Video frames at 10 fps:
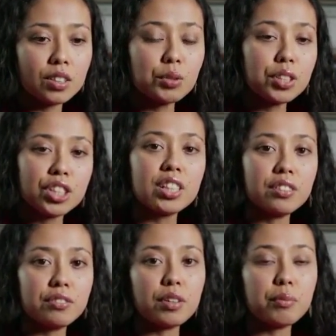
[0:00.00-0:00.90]
to
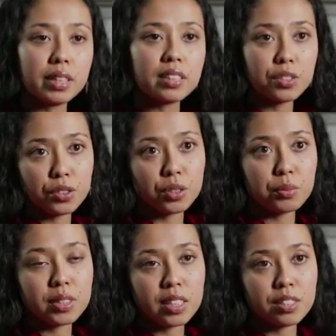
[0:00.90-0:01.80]
achieve better social
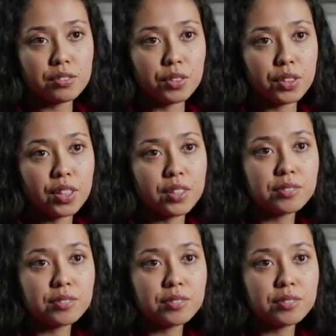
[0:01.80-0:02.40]
protection for